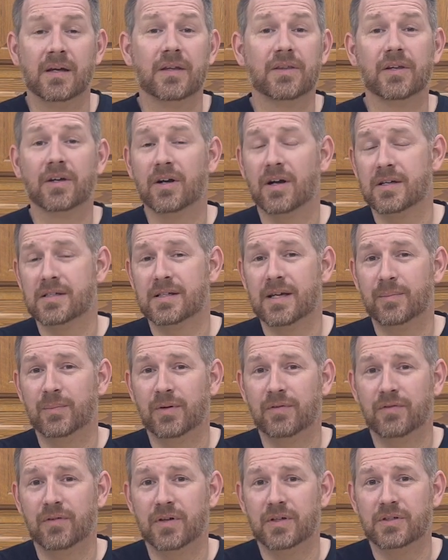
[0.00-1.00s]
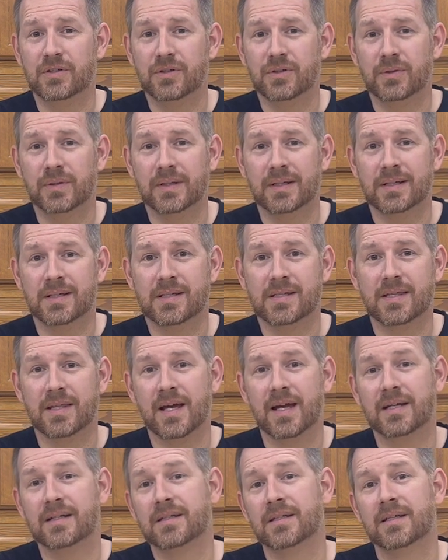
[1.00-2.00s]
The cost I'm referring to is
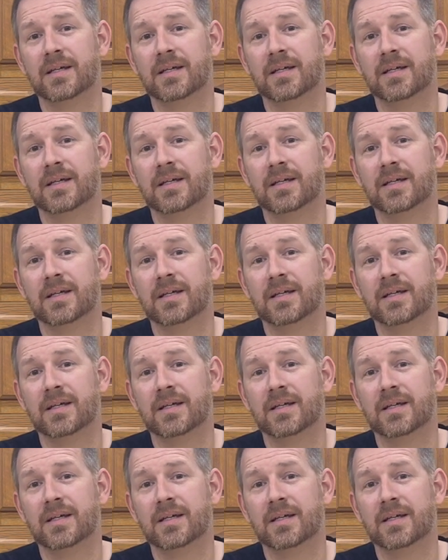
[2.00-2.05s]
that